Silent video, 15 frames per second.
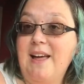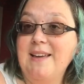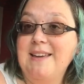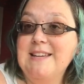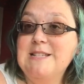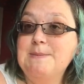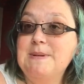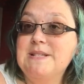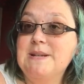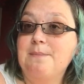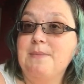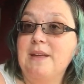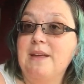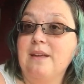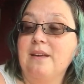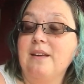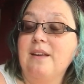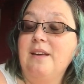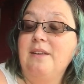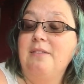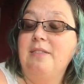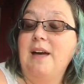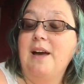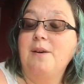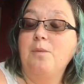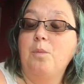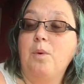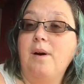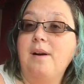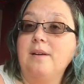like it to be something that
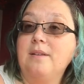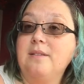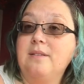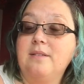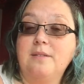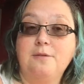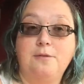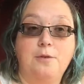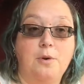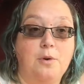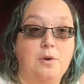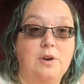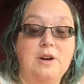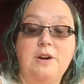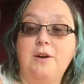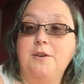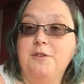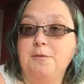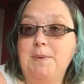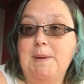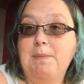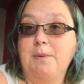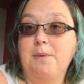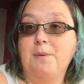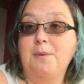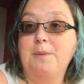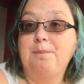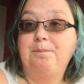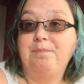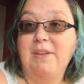works for lots of people
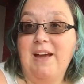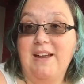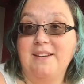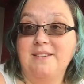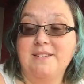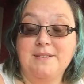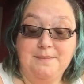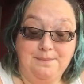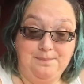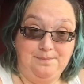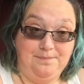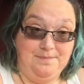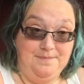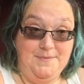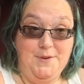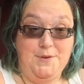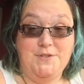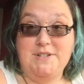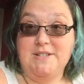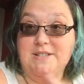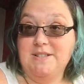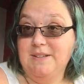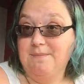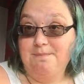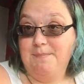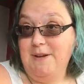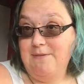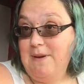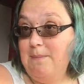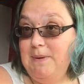and not just
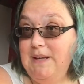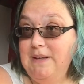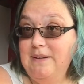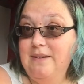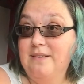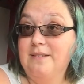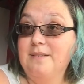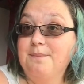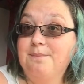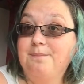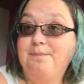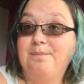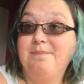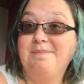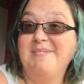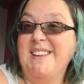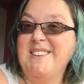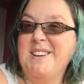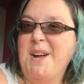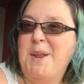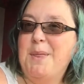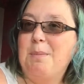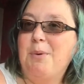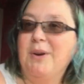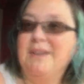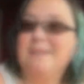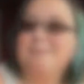my family, because that's kind of the point.